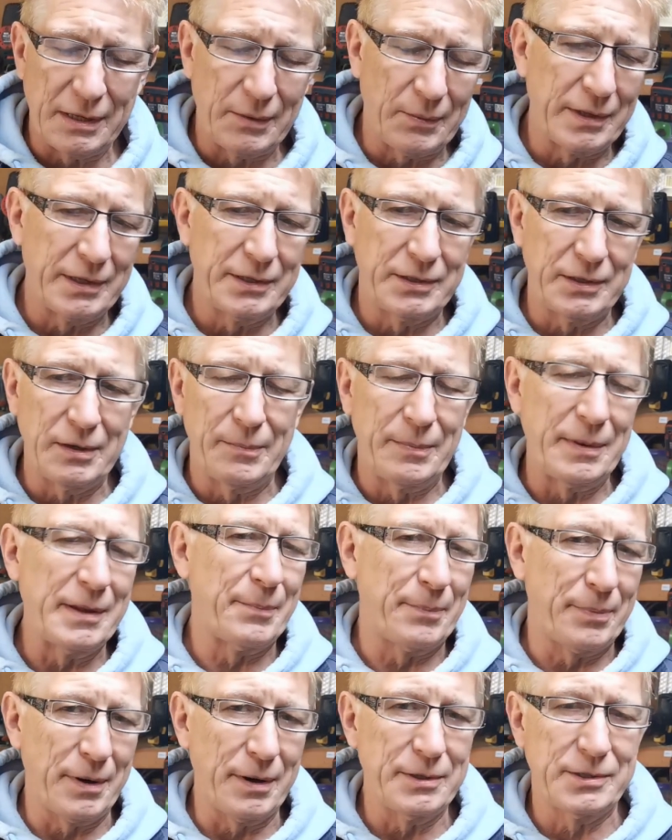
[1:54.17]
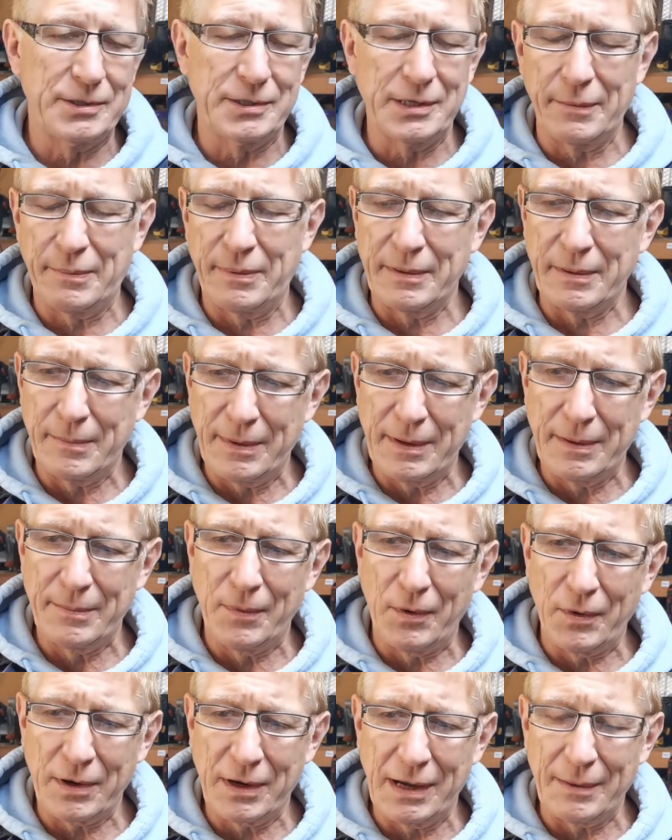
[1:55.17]
I want to do a bit of prototyping, a bit of
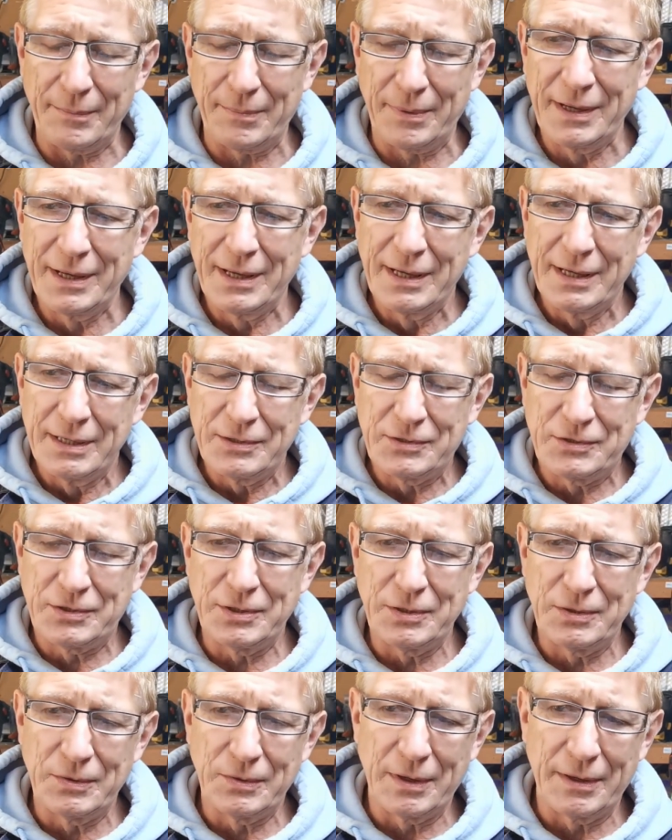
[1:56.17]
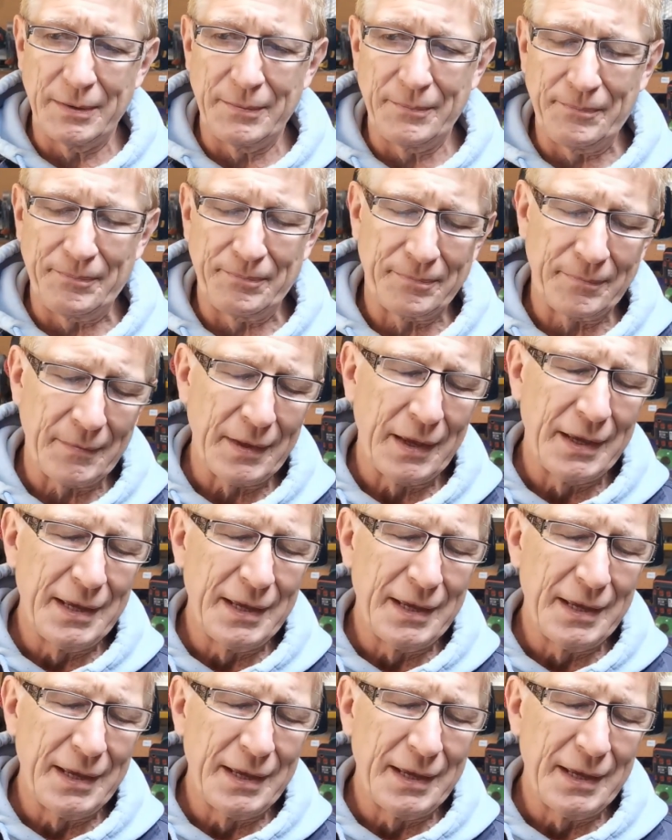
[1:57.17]
mock-up to